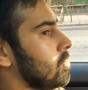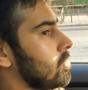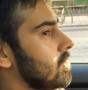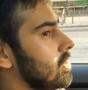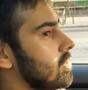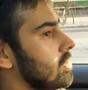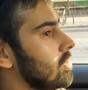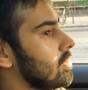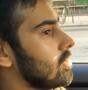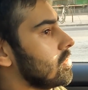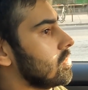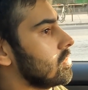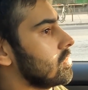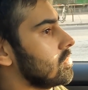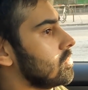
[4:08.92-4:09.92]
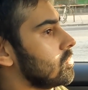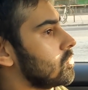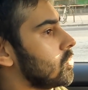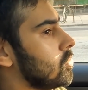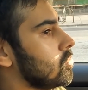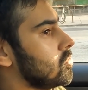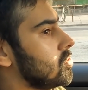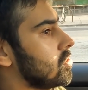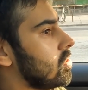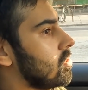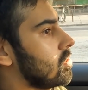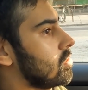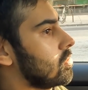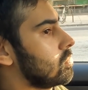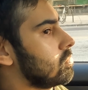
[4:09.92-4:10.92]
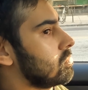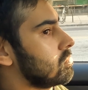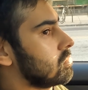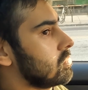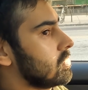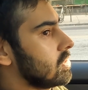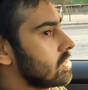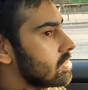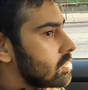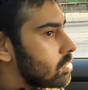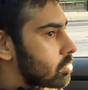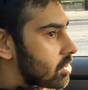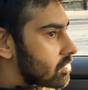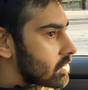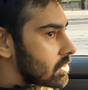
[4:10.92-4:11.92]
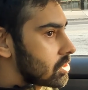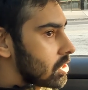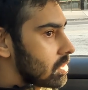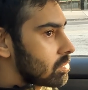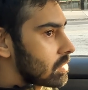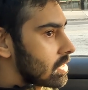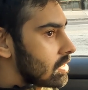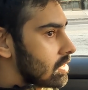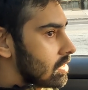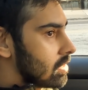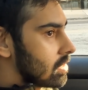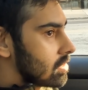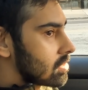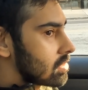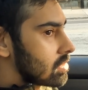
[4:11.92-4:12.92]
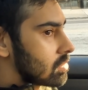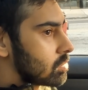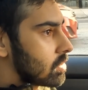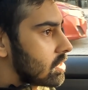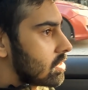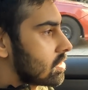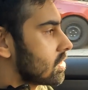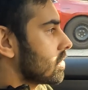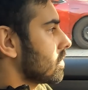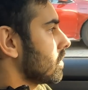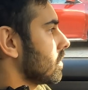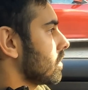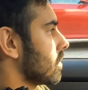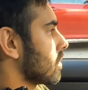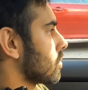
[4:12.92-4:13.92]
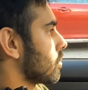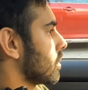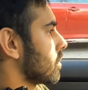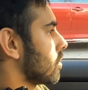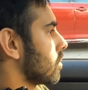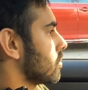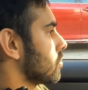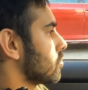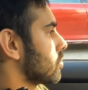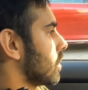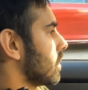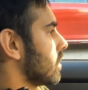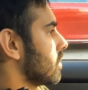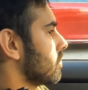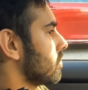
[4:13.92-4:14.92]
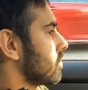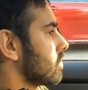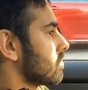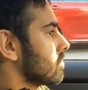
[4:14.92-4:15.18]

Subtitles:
when the roads are in the perfect shape, this has been a great car to drive,